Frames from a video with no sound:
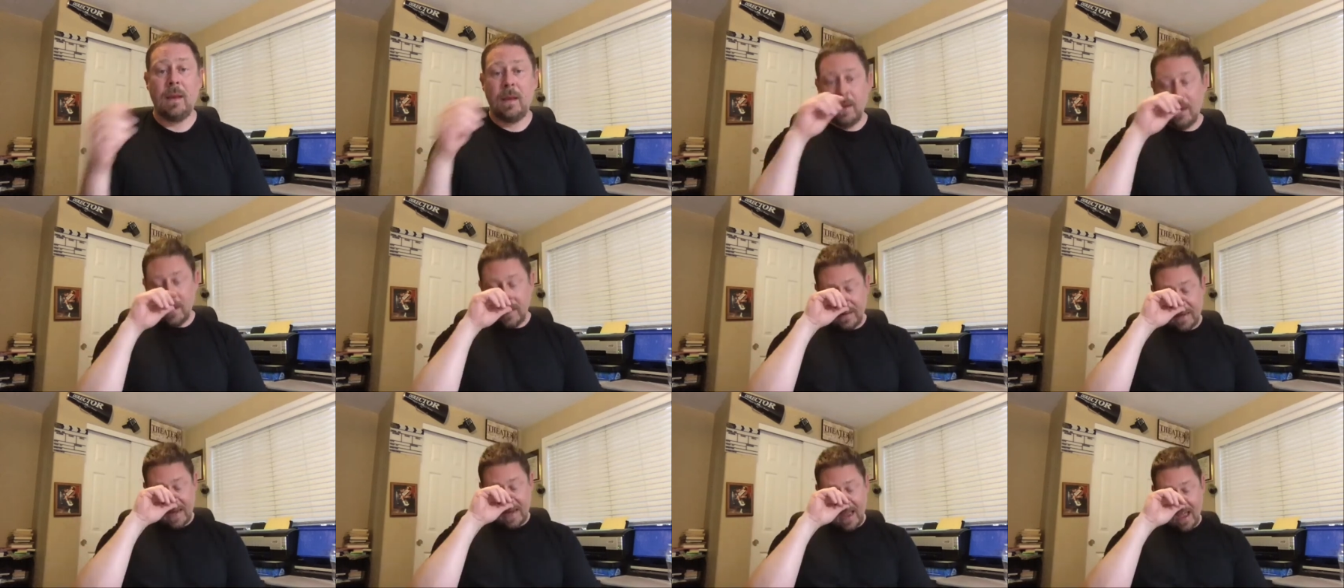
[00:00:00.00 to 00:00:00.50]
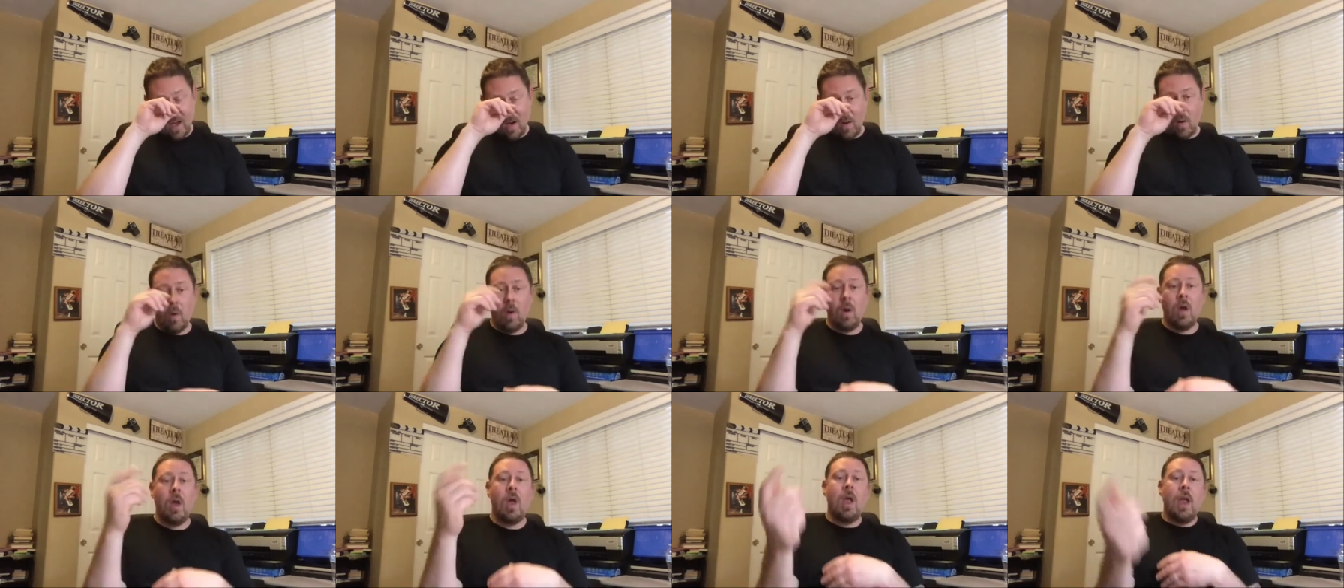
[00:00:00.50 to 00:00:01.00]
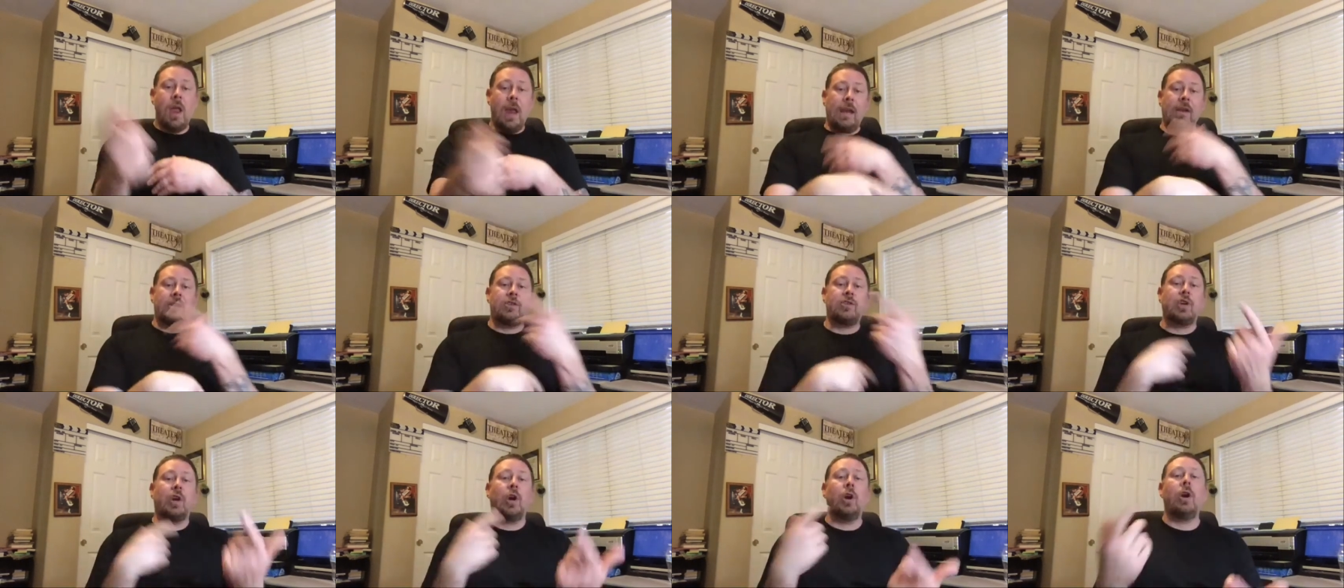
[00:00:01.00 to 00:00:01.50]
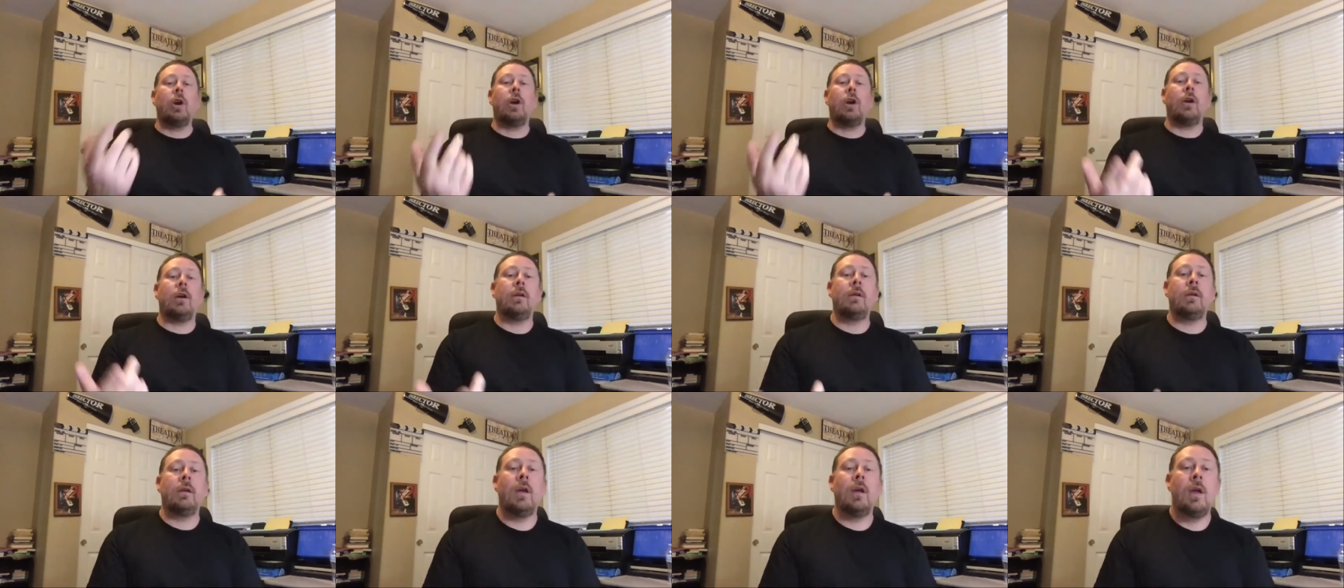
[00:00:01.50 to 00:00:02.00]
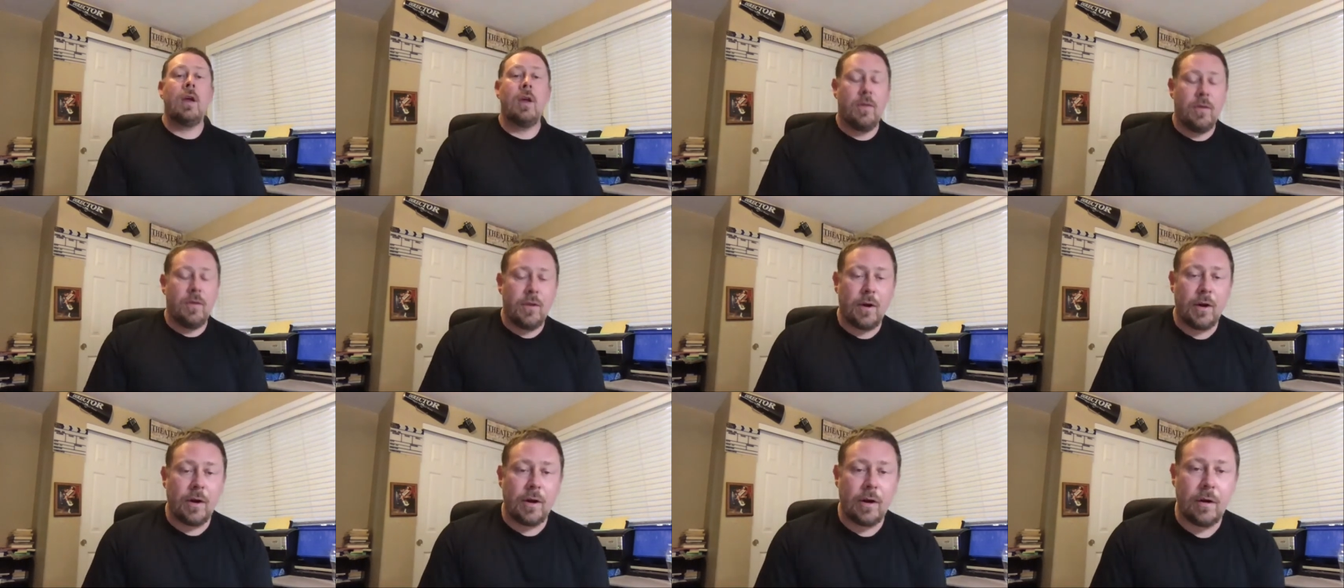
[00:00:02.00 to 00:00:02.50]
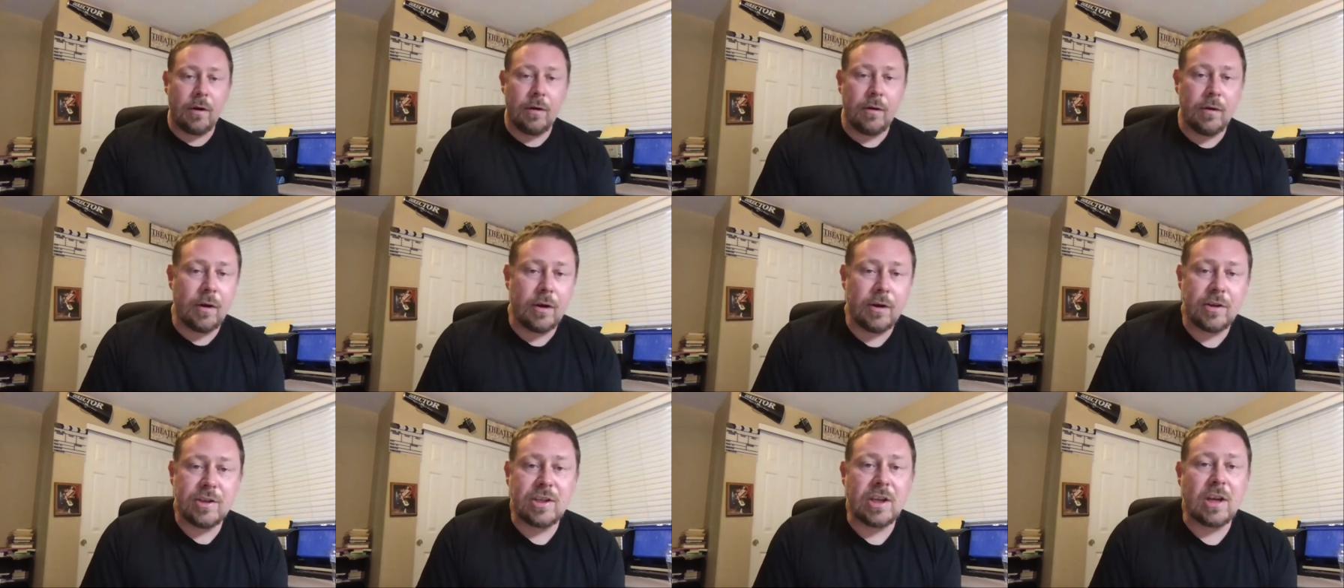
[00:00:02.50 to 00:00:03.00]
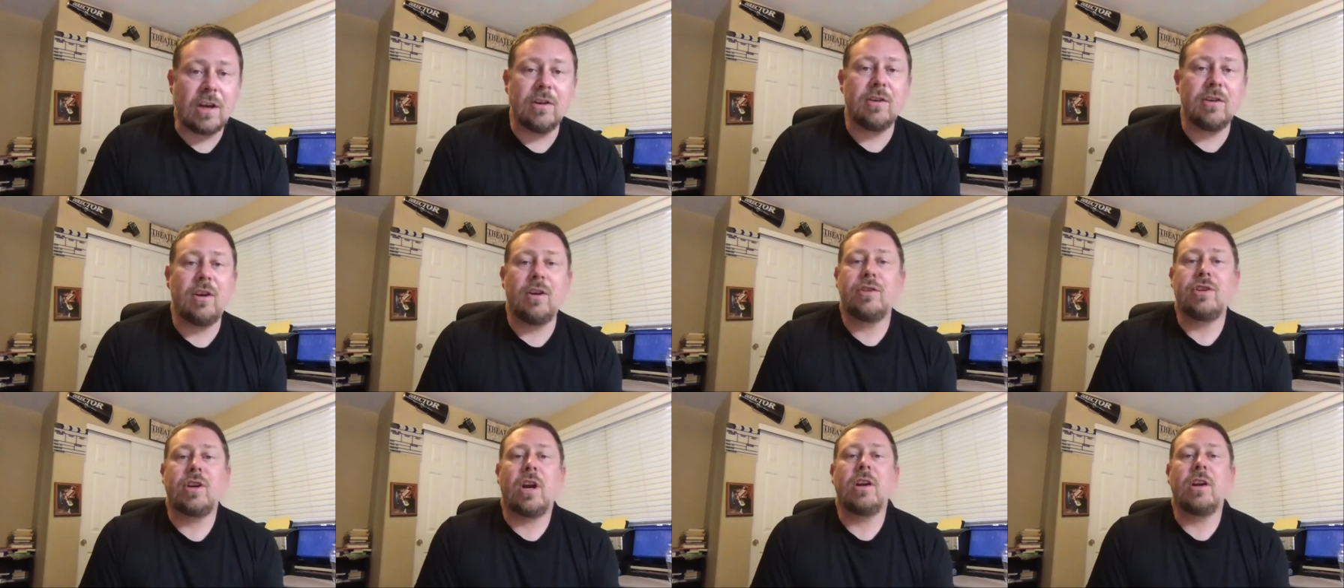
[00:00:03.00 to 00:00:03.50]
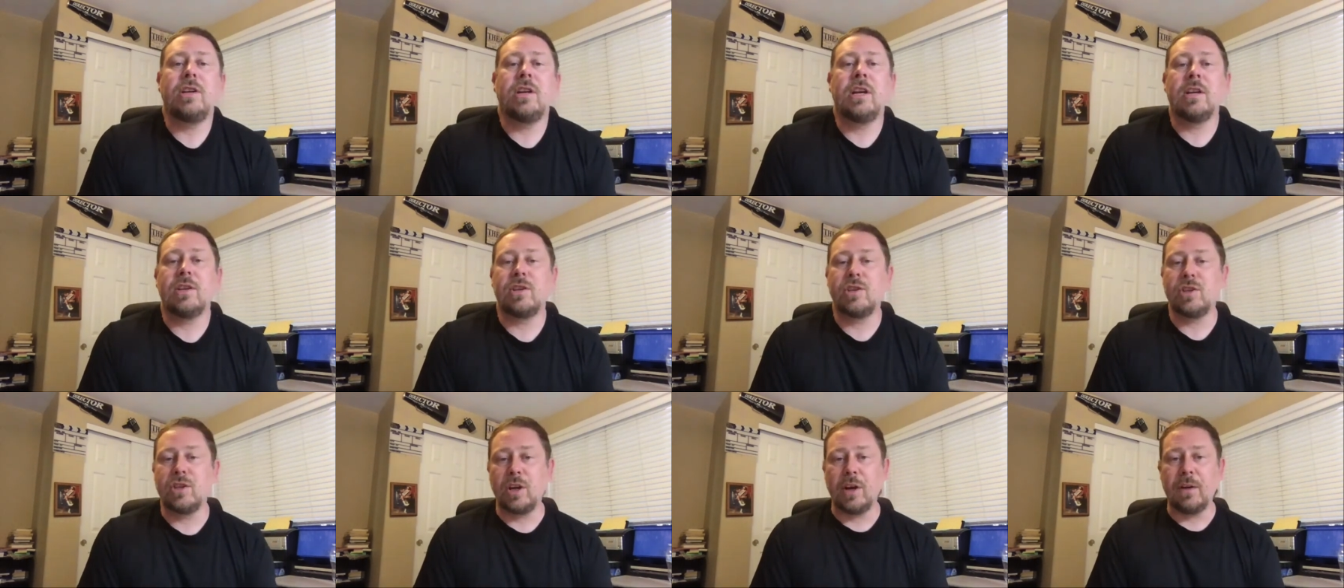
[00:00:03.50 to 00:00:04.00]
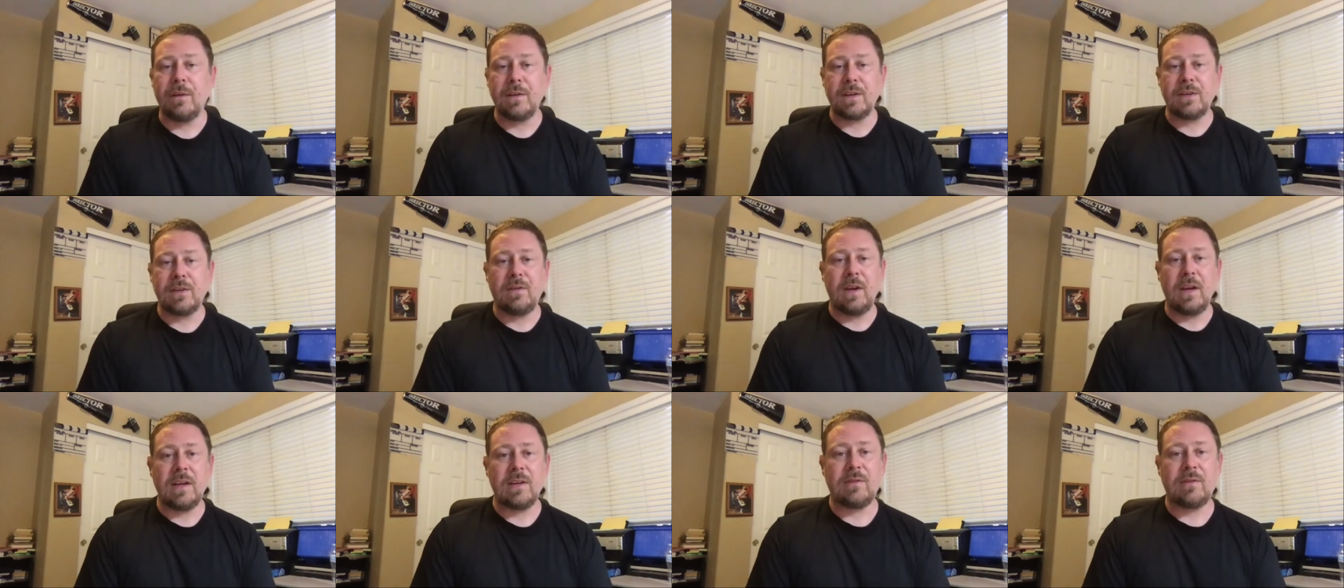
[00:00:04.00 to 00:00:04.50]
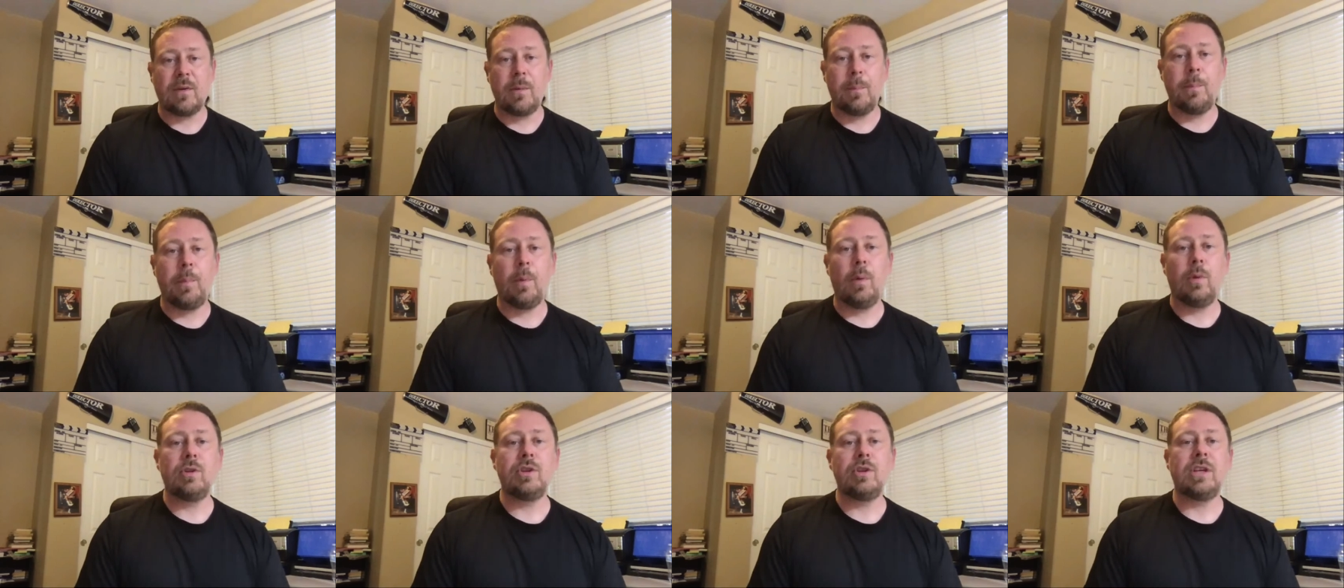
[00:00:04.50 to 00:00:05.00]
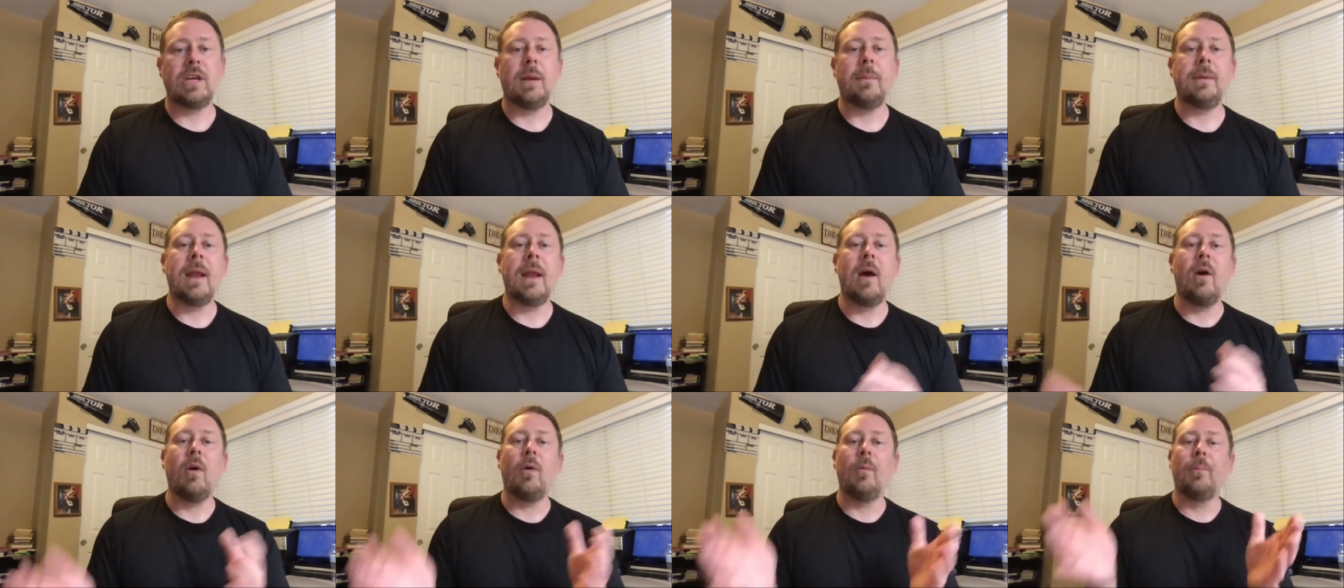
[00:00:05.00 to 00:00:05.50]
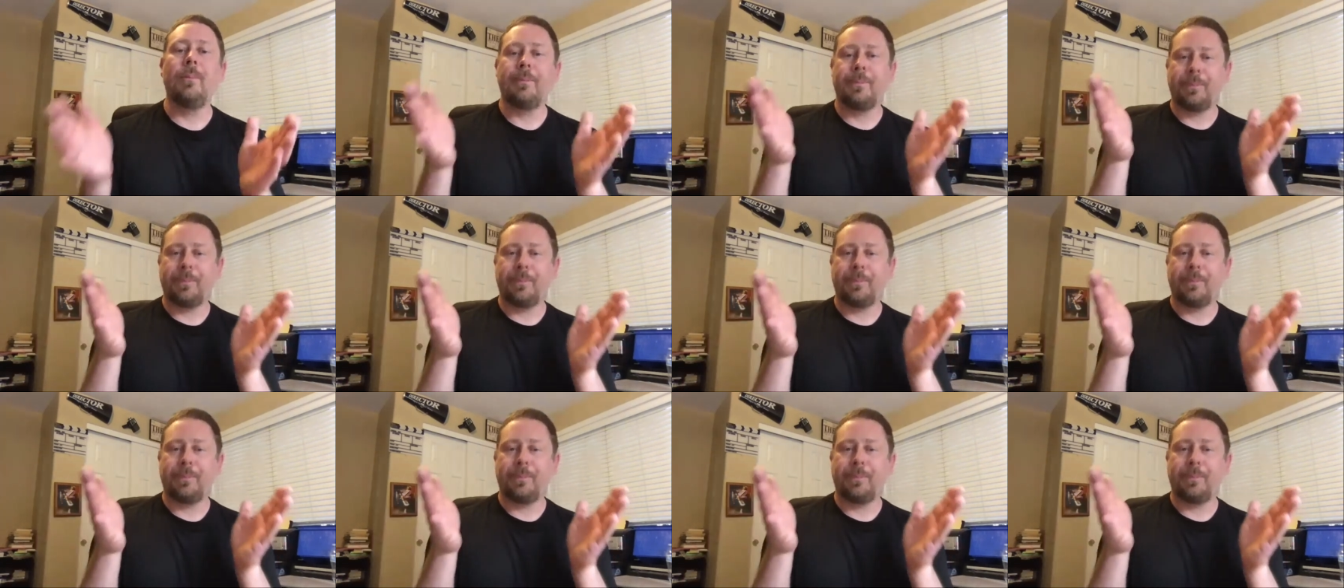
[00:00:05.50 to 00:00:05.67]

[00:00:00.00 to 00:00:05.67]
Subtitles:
Now, in turn, they're charging us service fees for bullshit. Now,